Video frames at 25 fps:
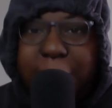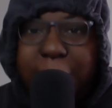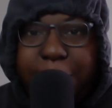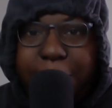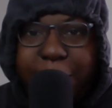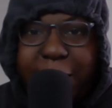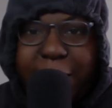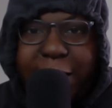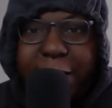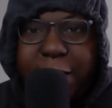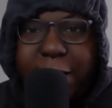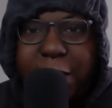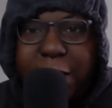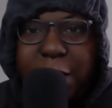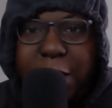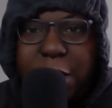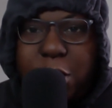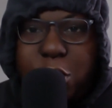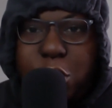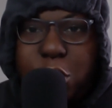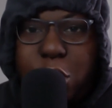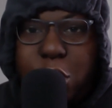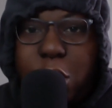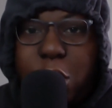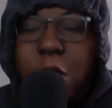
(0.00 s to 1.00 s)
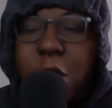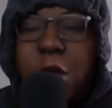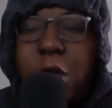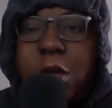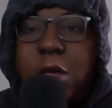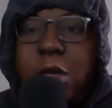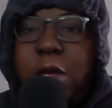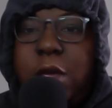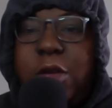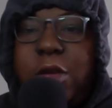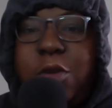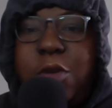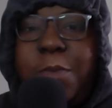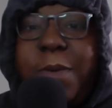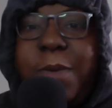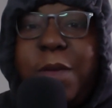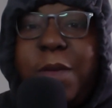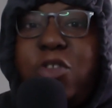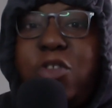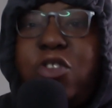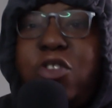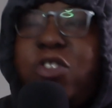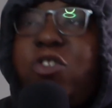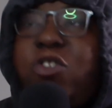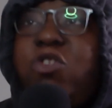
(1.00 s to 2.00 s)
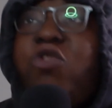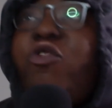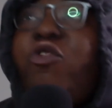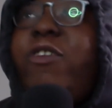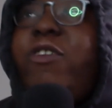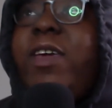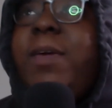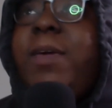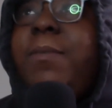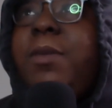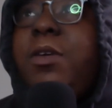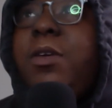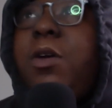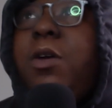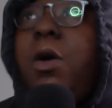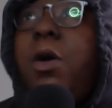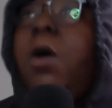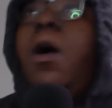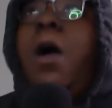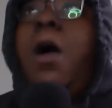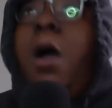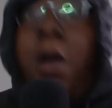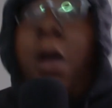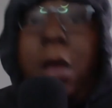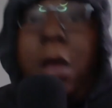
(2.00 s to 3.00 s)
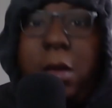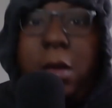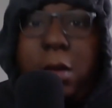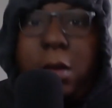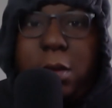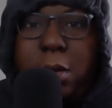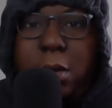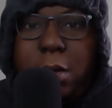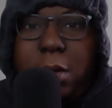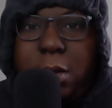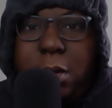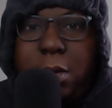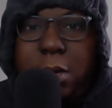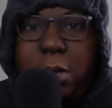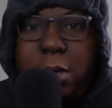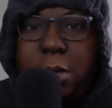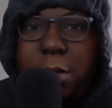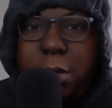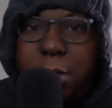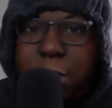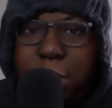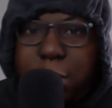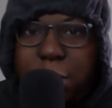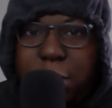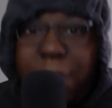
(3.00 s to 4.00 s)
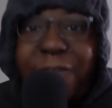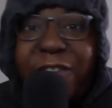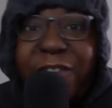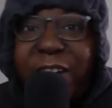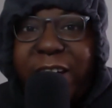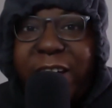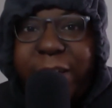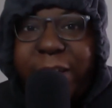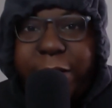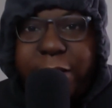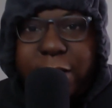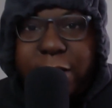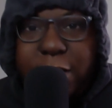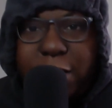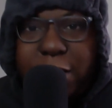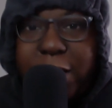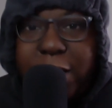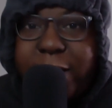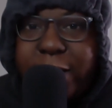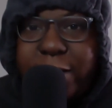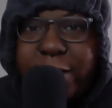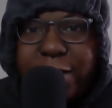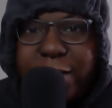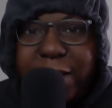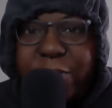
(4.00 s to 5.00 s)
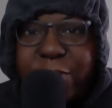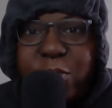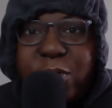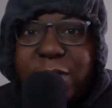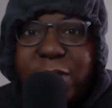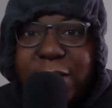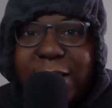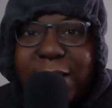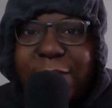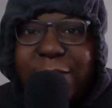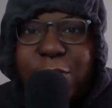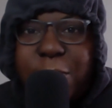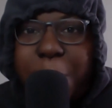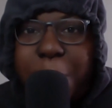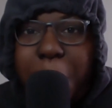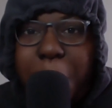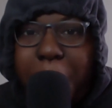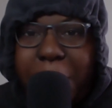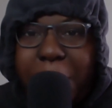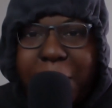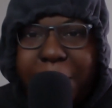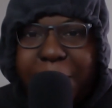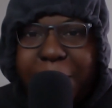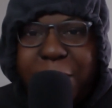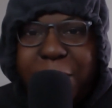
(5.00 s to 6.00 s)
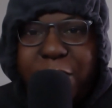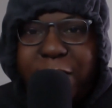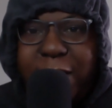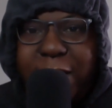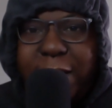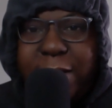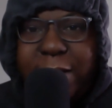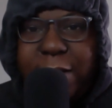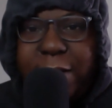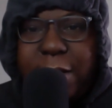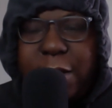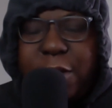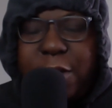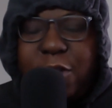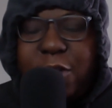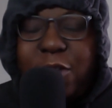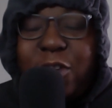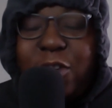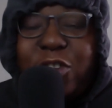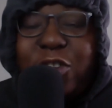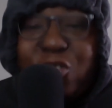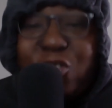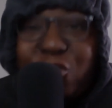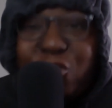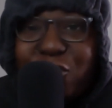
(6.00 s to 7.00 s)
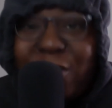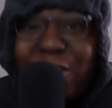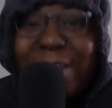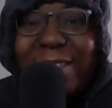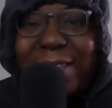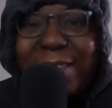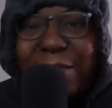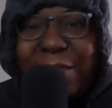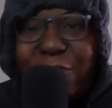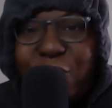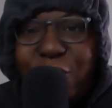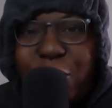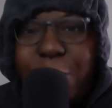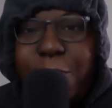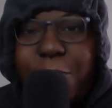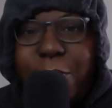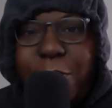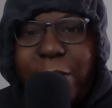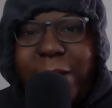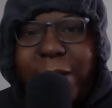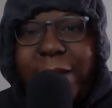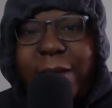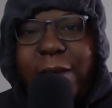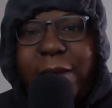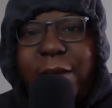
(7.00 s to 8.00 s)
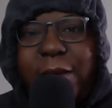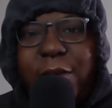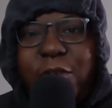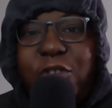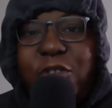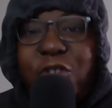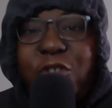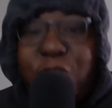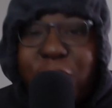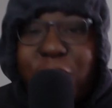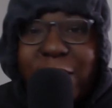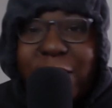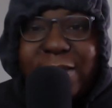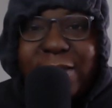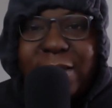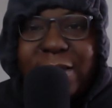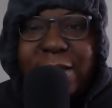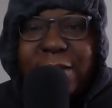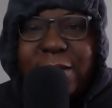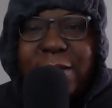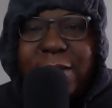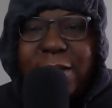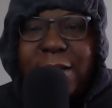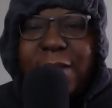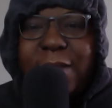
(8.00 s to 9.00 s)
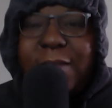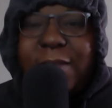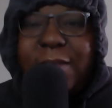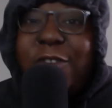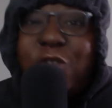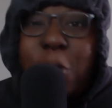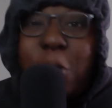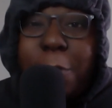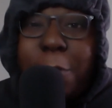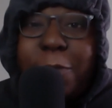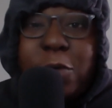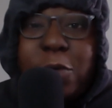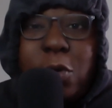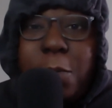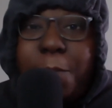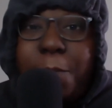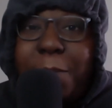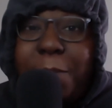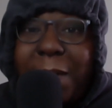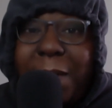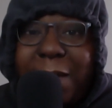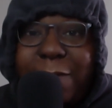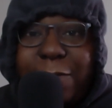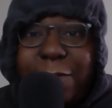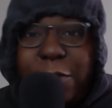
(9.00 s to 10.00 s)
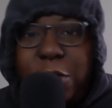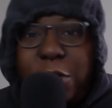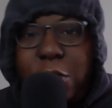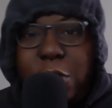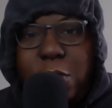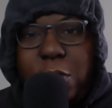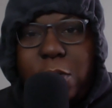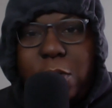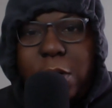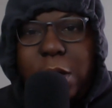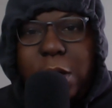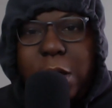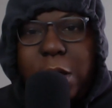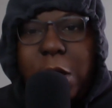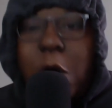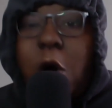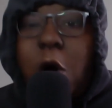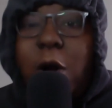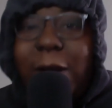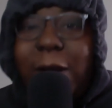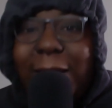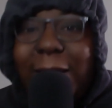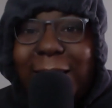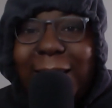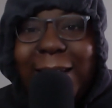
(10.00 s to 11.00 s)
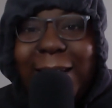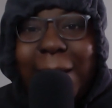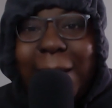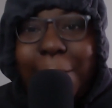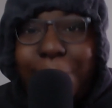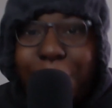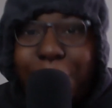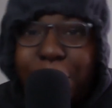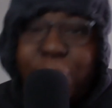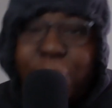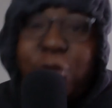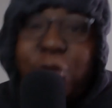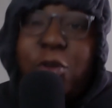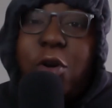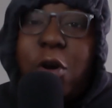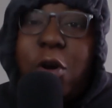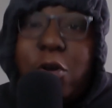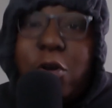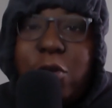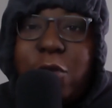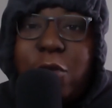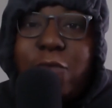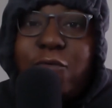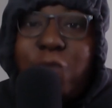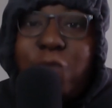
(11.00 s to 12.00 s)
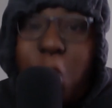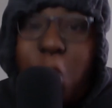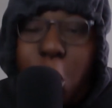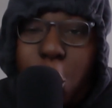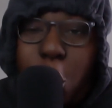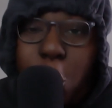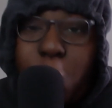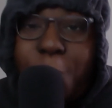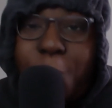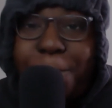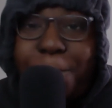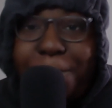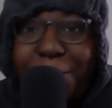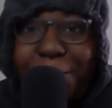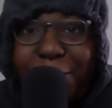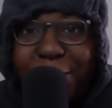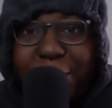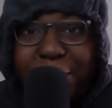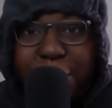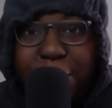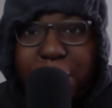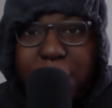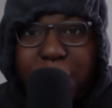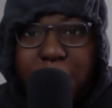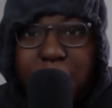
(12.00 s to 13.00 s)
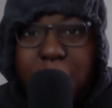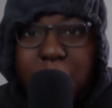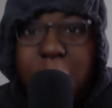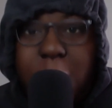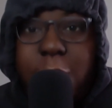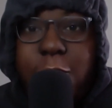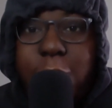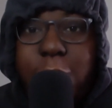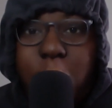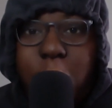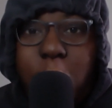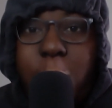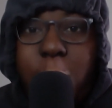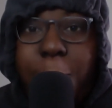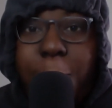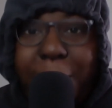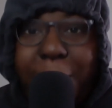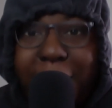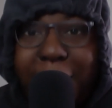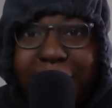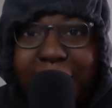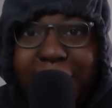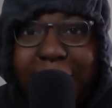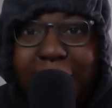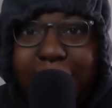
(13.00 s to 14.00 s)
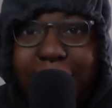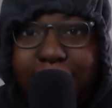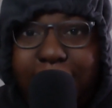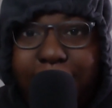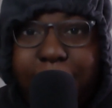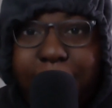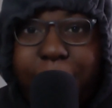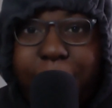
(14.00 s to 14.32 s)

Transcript: about it. You just dream and you go... You're fired. Yeah, that's what's popping up in your head. You're stressing, rude boy. You're stressing. This job's too big for you. Ole and Lampard, you're on the ropes. Ropey.